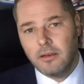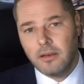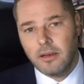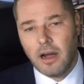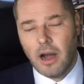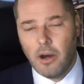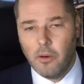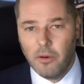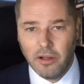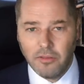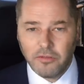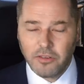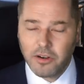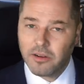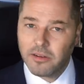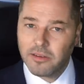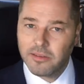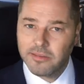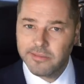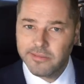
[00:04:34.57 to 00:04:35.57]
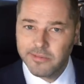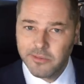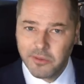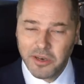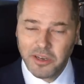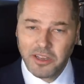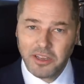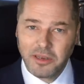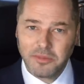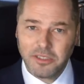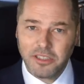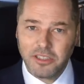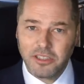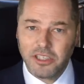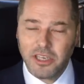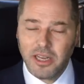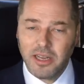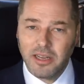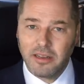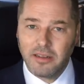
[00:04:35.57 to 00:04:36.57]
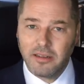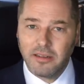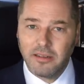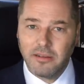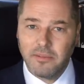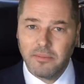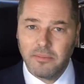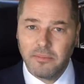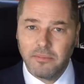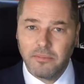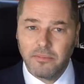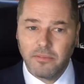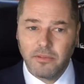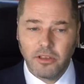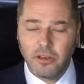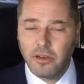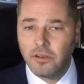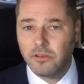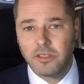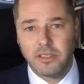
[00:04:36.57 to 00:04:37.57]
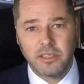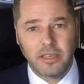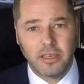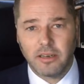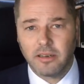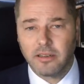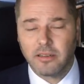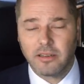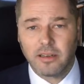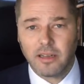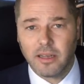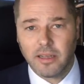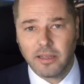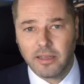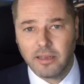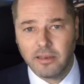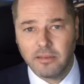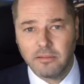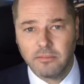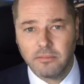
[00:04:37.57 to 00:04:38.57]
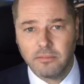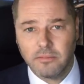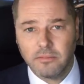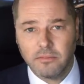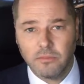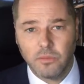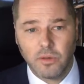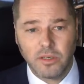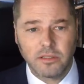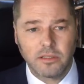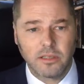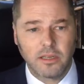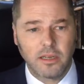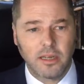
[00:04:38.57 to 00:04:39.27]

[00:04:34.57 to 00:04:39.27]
However, when it comes to China, you don't see anything like that. When's the